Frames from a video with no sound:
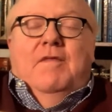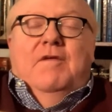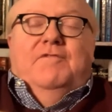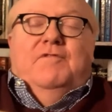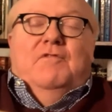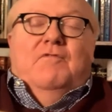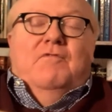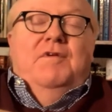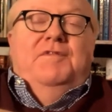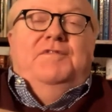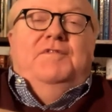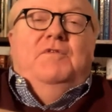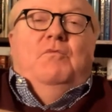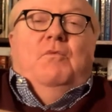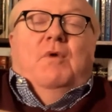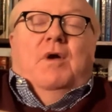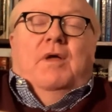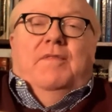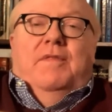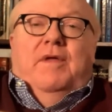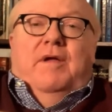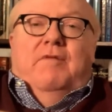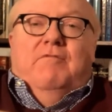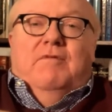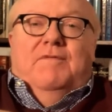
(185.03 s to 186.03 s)
there's a reason
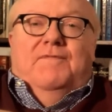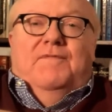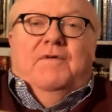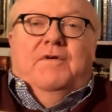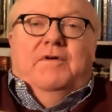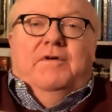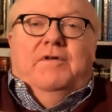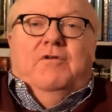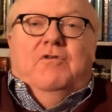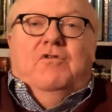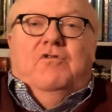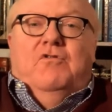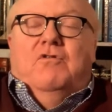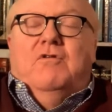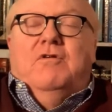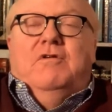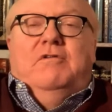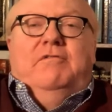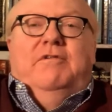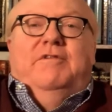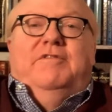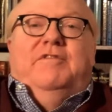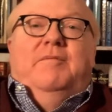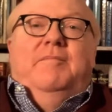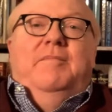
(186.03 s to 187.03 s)
why they refer to
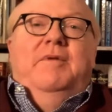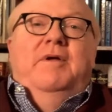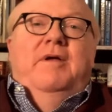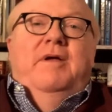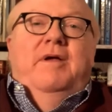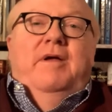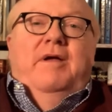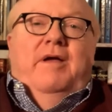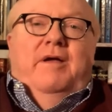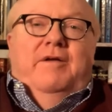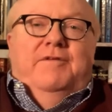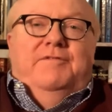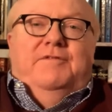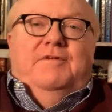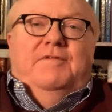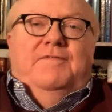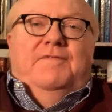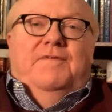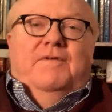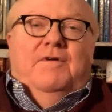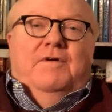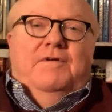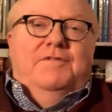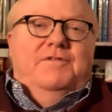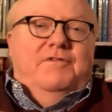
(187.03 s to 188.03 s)
journalism as
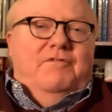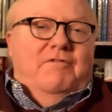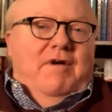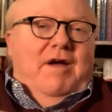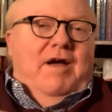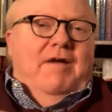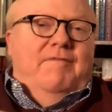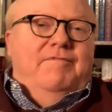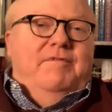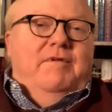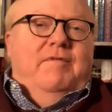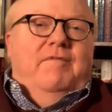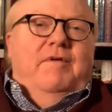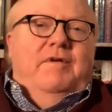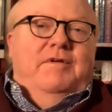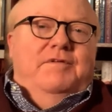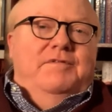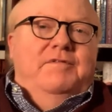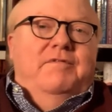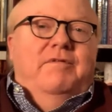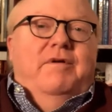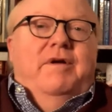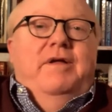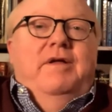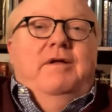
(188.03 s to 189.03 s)
the first draft of
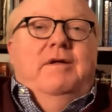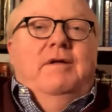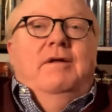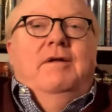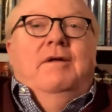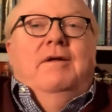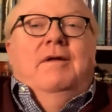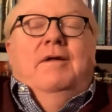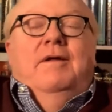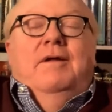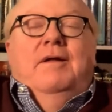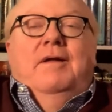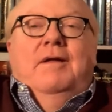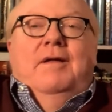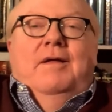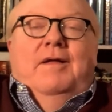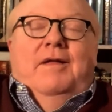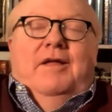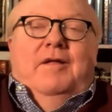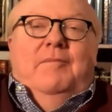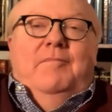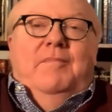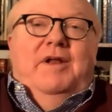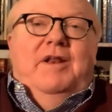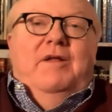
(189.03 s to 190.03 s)
history.
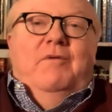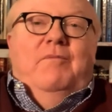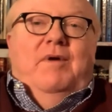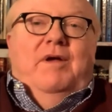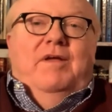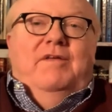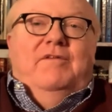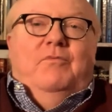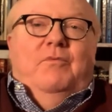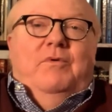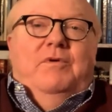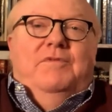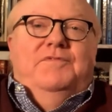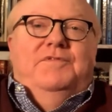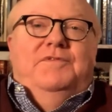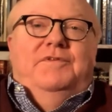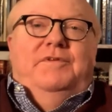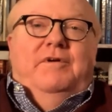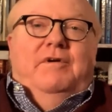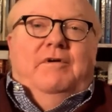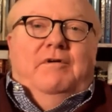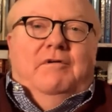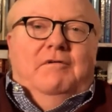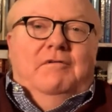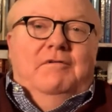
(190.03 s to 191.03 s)
In many ways, we're
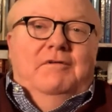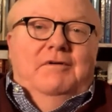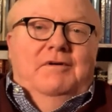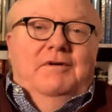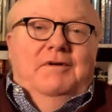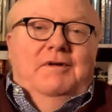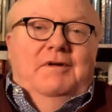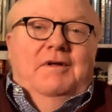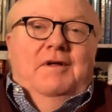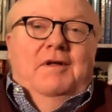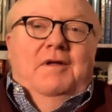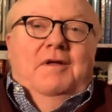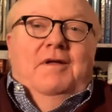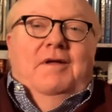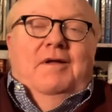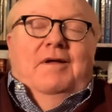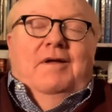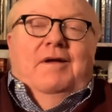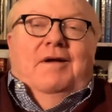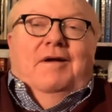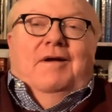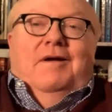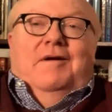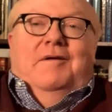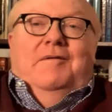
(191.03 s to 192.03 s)
still
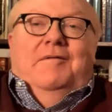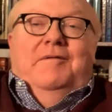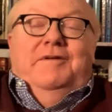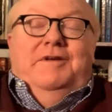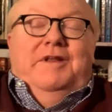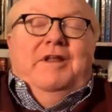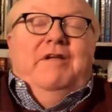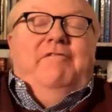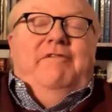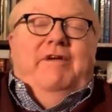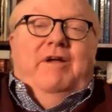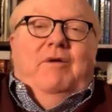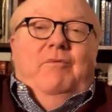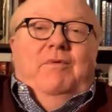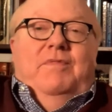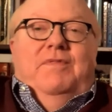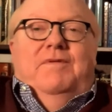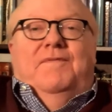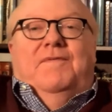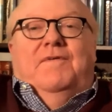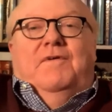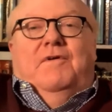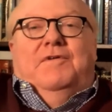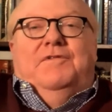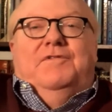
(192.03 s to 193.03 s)
uh, dealing
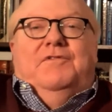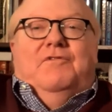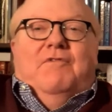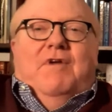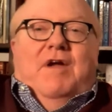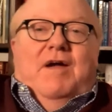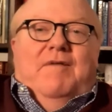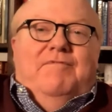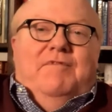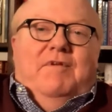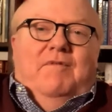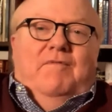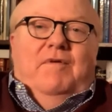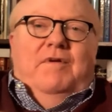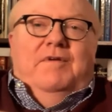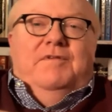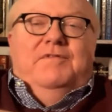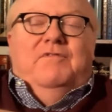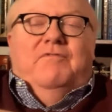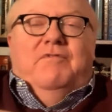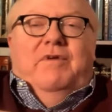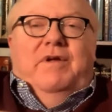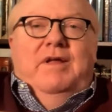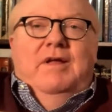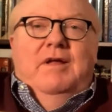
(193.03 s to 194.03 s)
with the first draft of
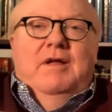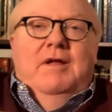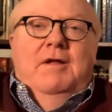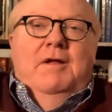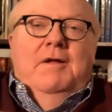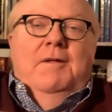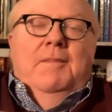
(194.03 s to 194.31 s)
history,